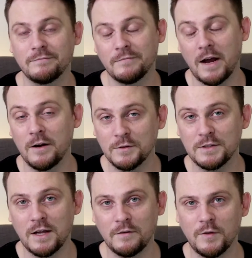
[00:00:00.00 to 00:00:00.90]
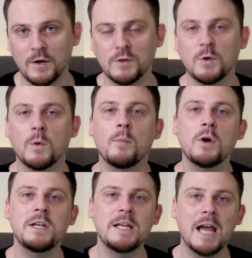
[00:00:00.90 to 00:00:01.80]
I know it's not fair. So we're
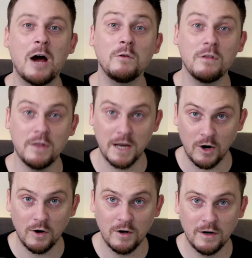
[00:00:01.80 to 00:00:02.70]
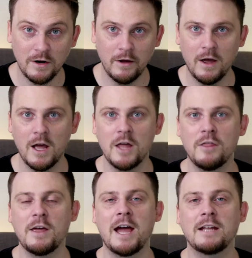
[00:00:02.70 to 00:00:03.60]
pointing out there
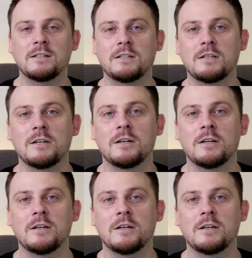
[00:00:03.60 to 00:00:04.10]
that